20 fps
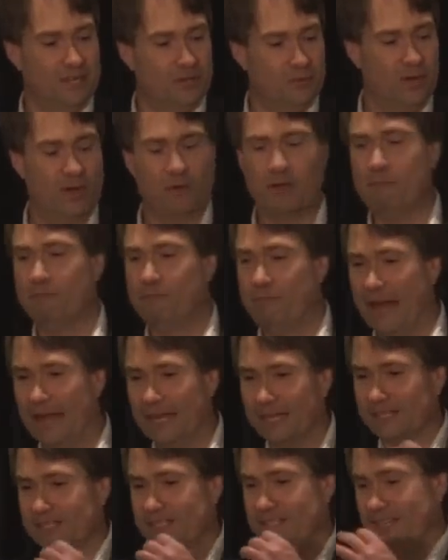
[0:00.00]
where we
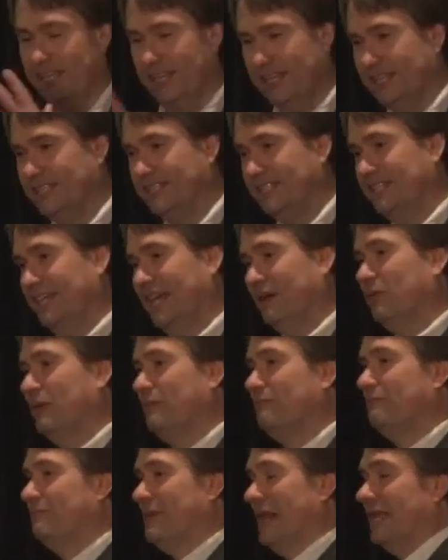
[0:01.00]
balanced easy and we
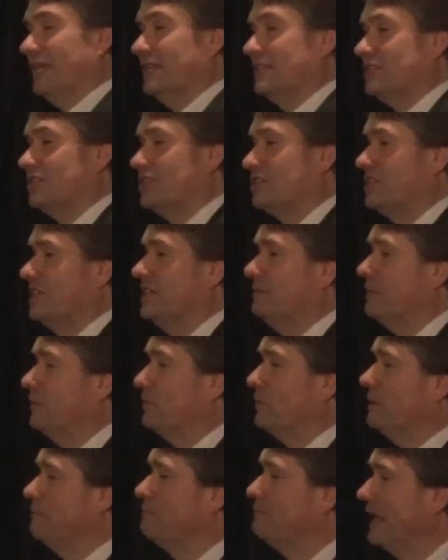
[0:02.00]
balanced cheap and
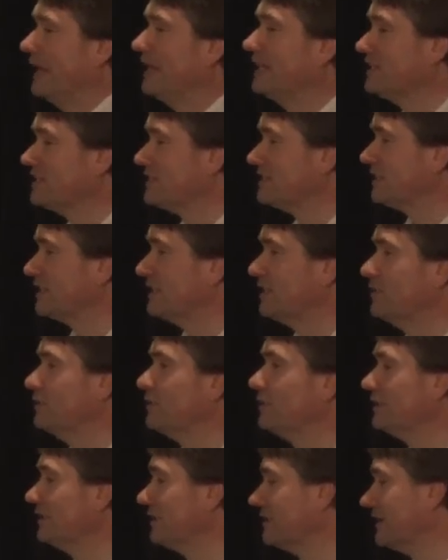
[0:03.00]
we balanced
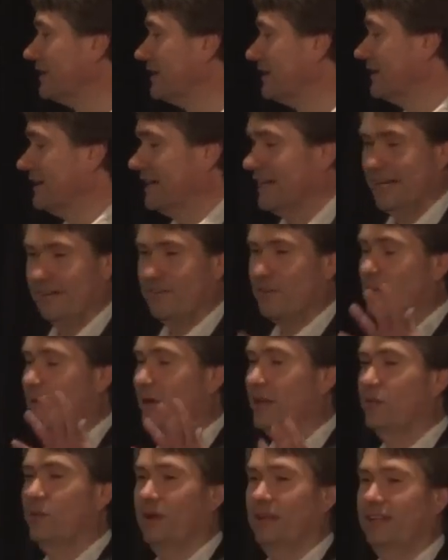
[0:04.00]
secure, and
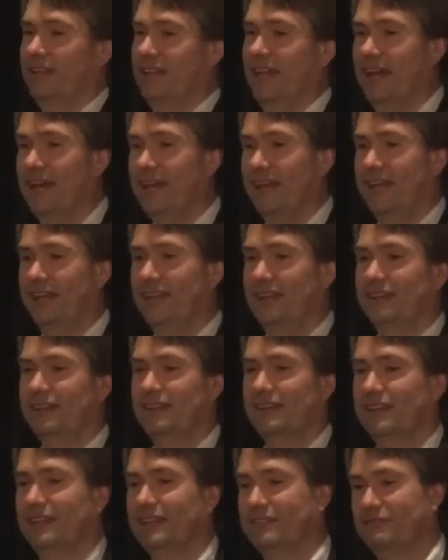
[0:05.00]
everybody went yay,
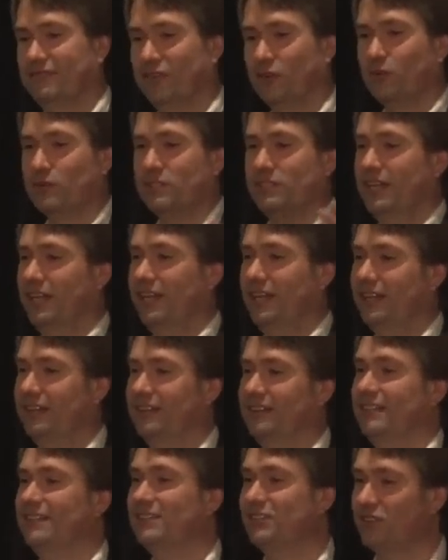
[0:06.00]
and Phil was an idiot,
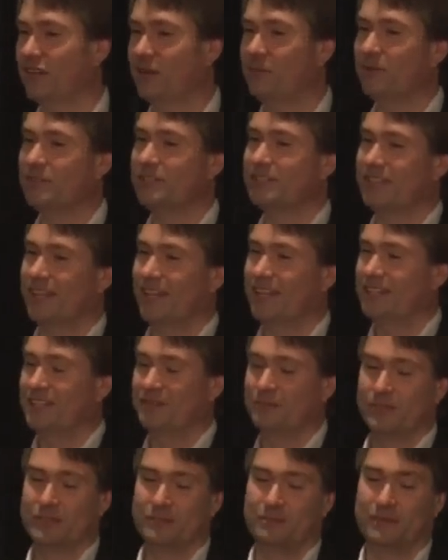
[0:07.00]
and he stood up on stage
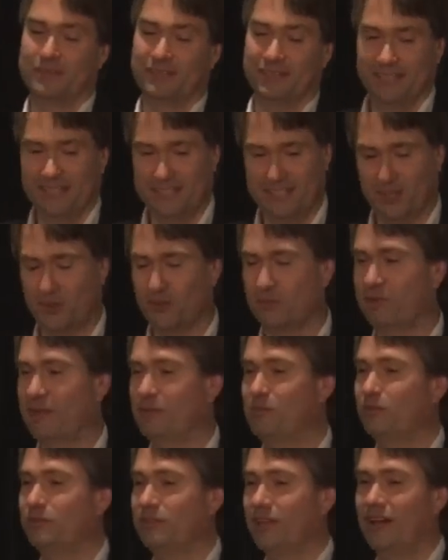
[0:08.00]
in Brisbane and he told
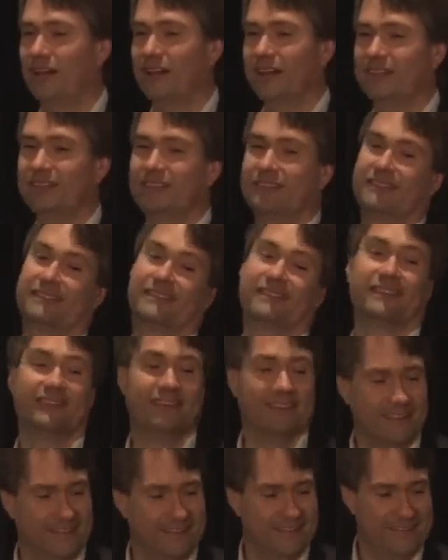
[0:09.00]
people lies.
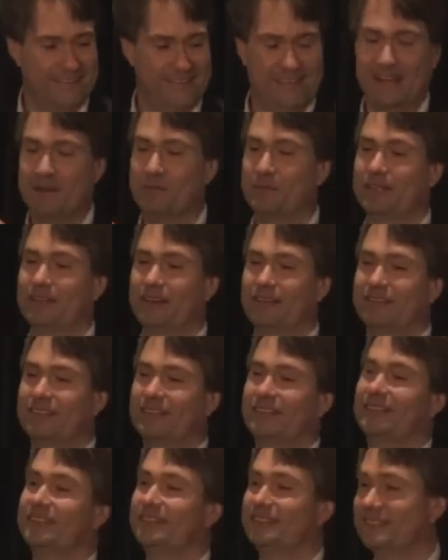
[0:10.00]
That'd be
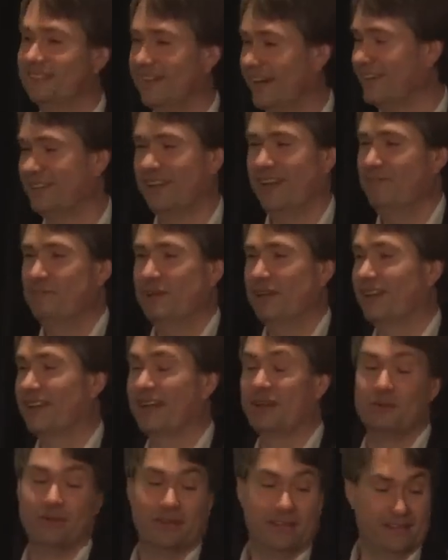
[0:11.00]
lovely. I'd be
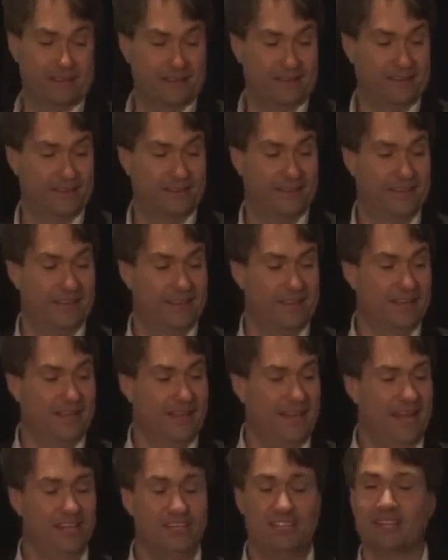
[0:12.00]
okay with that.
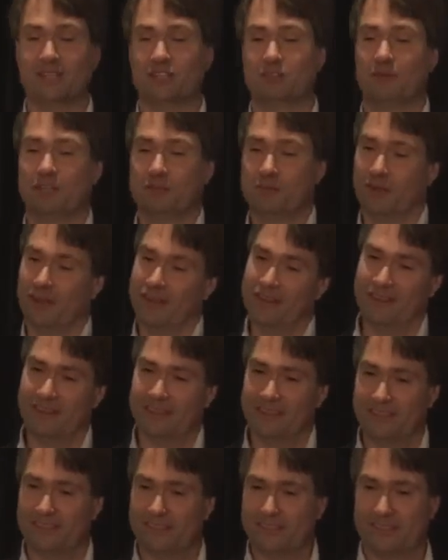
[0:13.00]
Actually, it looks much more like
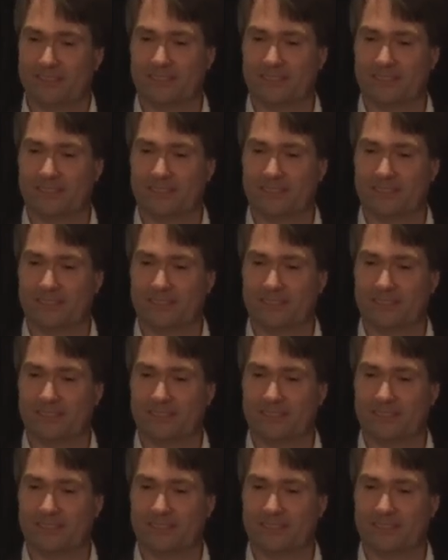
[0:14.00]
this.